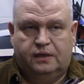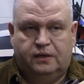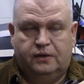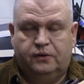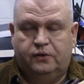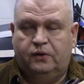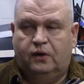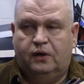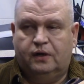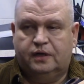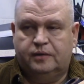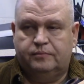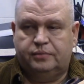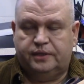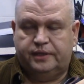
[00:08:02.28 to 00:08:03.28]
your dog
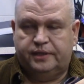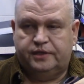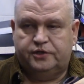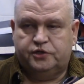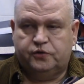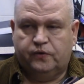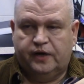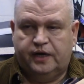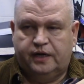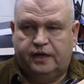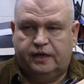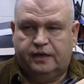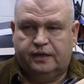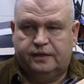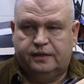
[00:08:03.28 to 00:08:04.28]
completed
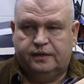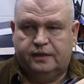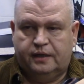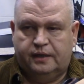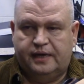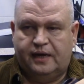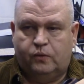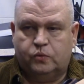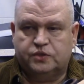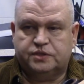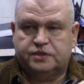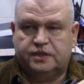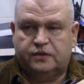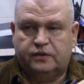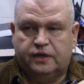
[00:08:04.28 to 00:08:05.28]
training and, and now will
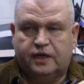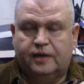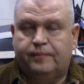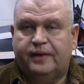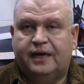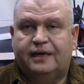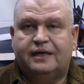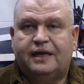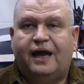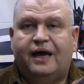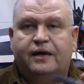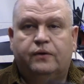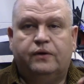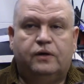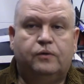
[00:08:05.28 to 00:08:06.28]
sit on command. I
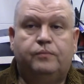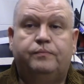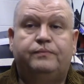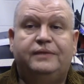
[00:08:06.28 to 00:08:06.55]
don't know.